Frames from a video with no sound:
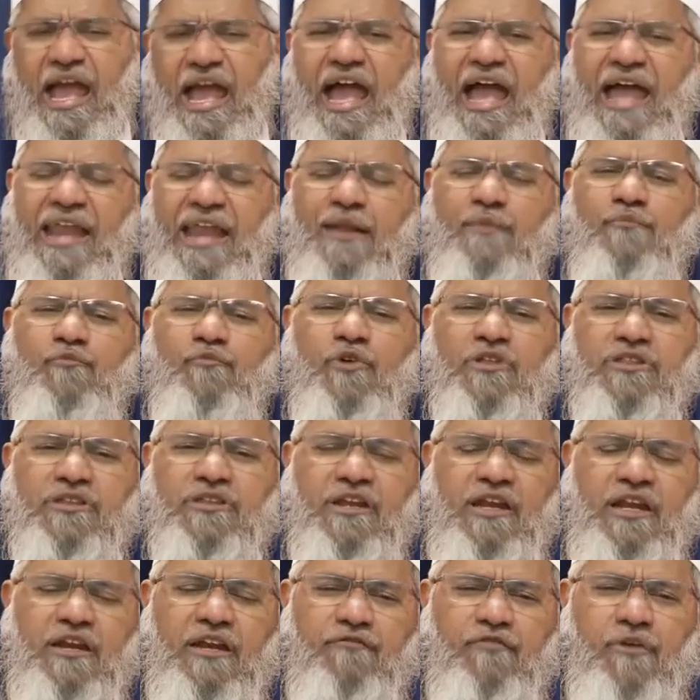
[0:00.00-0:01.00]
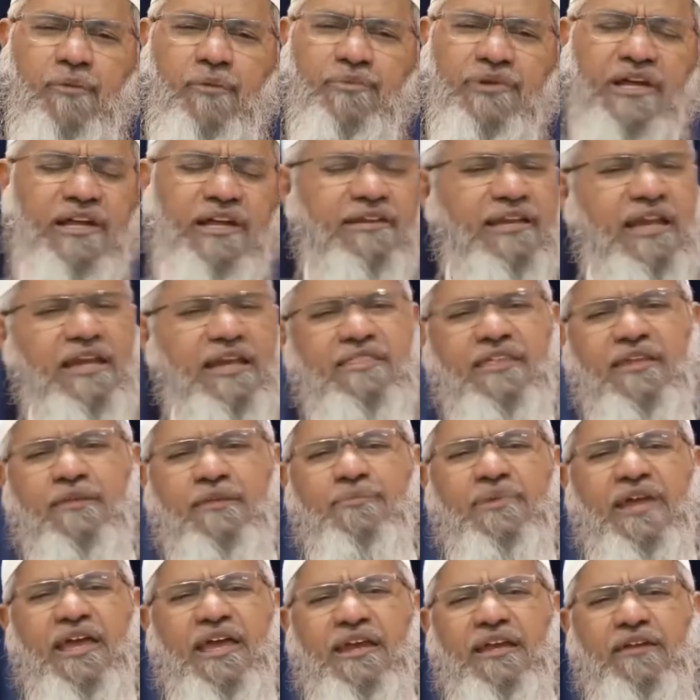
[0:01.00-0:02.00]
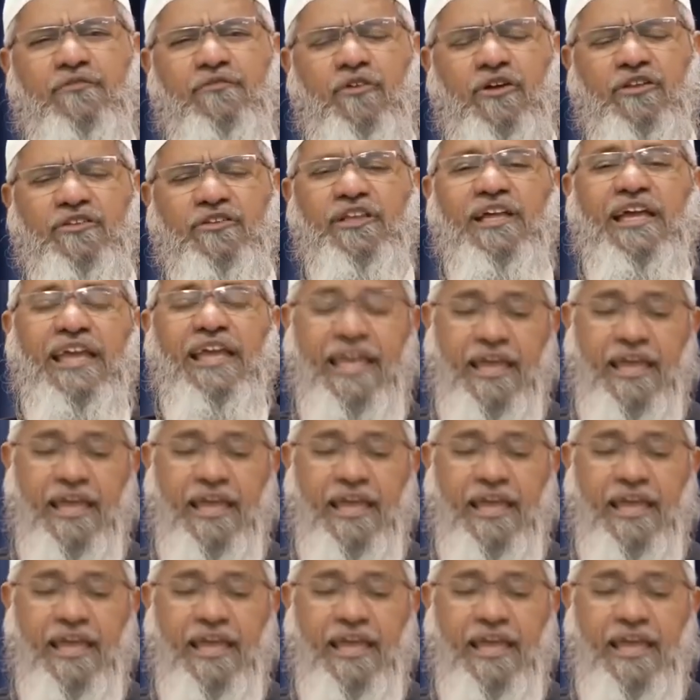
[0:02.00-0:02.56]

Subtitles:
Adam was created from dust and said be, and it was.